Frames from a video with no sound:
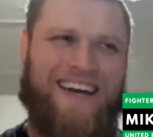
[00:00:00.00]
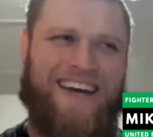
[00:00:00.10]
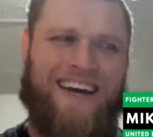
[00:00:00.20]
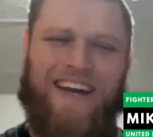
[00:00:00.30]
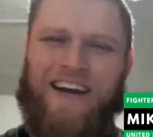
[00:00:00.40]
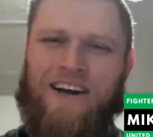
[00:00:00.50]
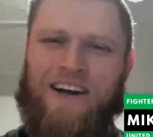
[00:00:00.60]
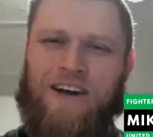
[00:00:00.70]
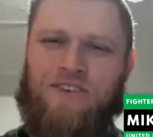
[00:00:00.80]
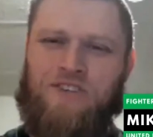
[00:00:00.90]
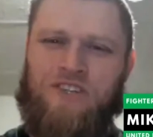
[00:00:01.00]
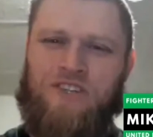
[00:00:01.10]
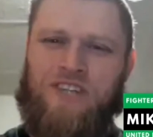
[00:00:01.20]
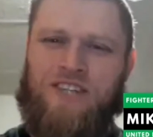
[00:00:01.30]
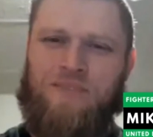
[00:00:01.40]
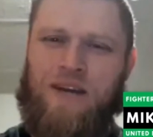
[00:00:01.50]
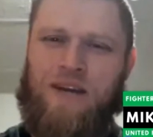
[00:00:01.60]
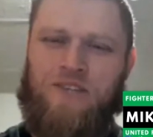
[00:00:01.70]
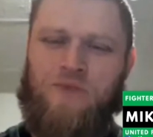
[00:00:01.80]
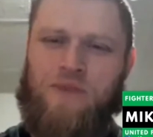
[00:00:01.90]
and I'll usually just get some
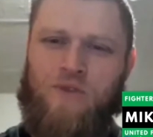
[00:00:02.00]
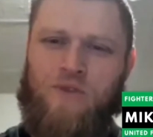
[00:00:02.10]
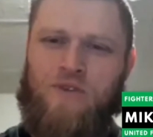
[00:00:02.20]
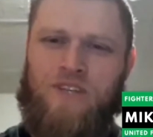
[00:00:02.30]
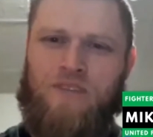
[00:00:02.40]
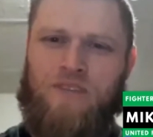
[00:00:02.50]
Isoway protein